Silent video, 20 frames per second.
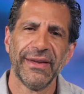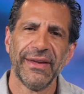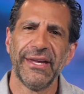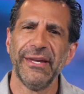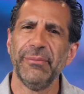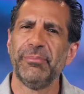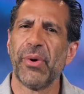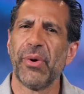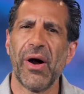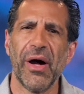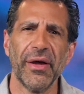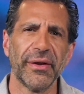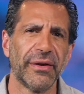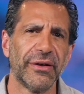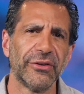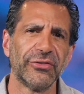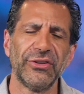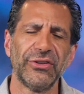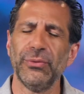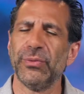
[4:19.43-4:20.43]
He bought
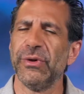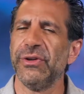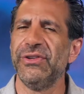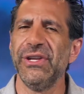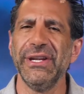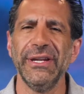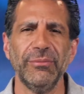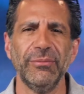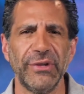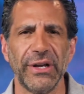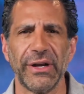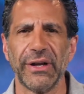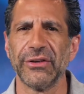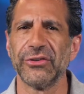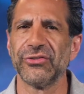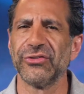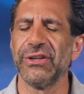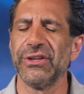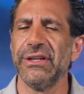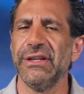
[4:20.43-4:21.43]
us. He redeemed
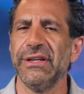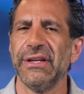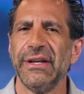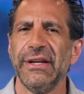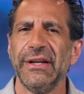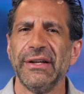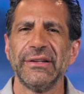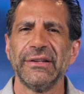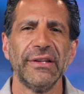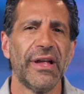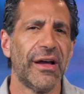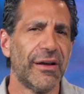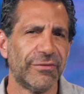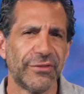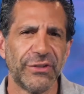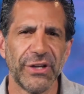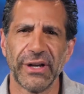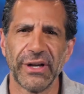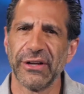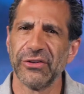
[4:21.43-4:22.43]
us. He
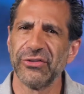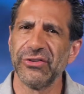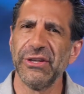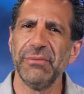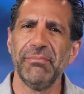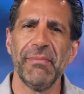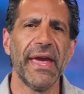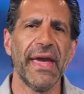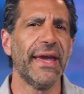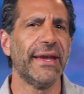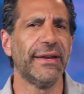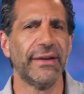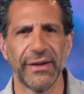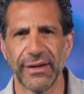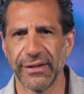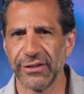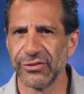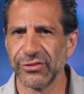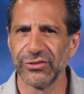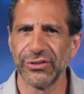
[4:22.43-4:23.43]
loved us. He made
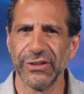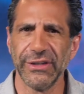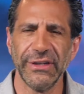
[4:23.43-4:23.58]
us.